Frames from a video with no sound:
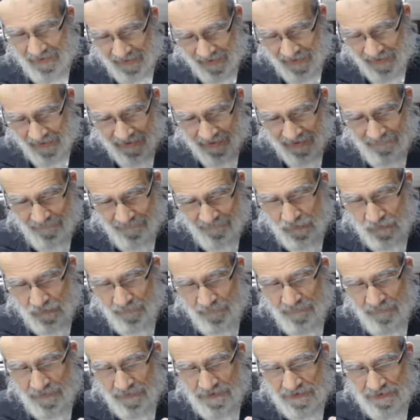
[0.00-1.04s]
aims to
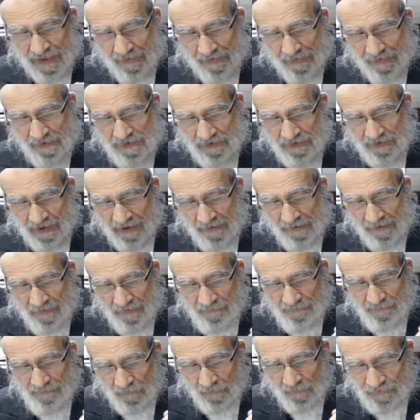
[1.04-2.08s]
be mislabish in kelim
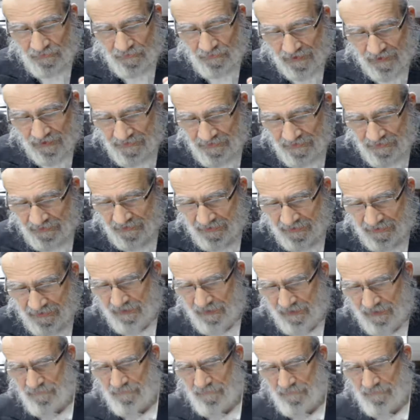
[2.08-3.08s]
and be contained in kelim.